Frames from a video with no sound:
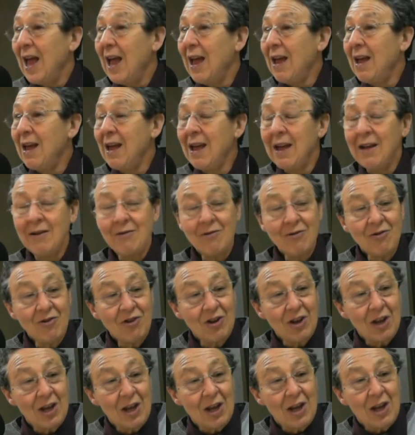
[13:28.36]

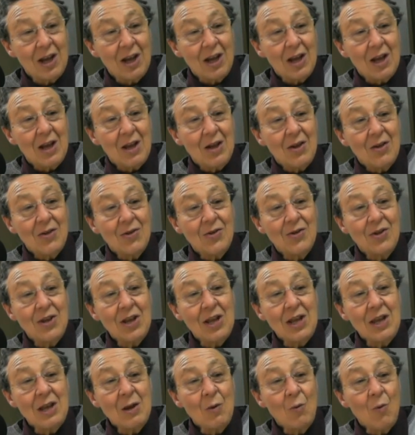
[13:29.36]
And
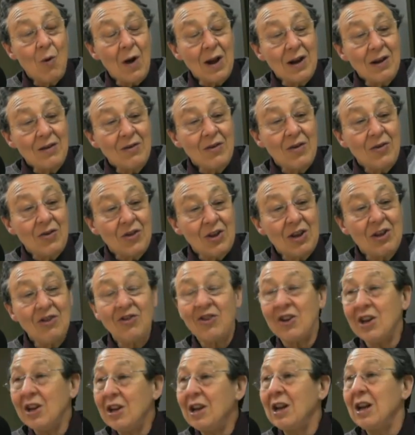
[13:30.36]
one of the
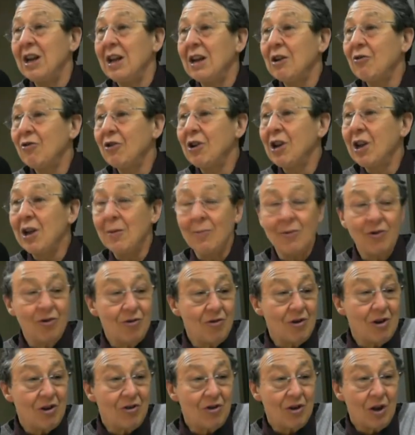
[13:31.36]
things in
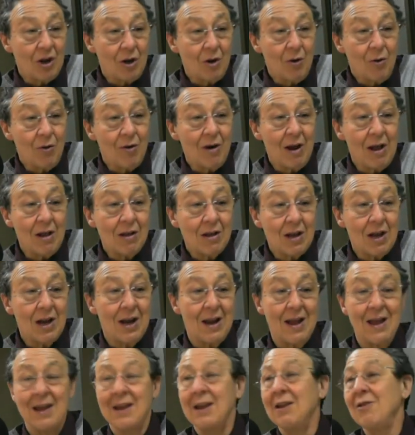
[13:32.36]
electrochemistry is the
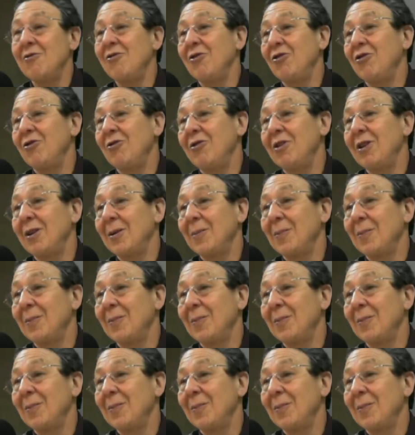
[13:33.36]
chloralkali industry.